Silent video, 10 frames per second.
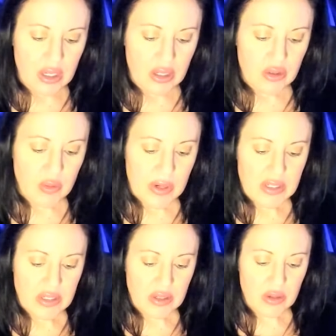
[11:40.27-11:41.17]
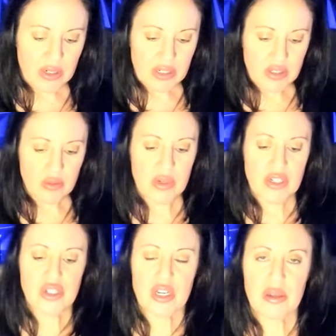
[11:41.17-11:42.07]
trust your
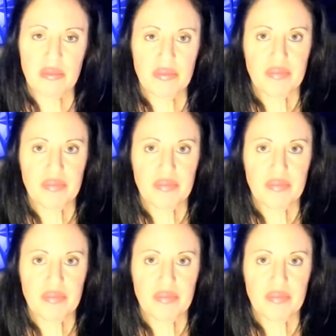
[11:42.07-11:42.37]
intuition.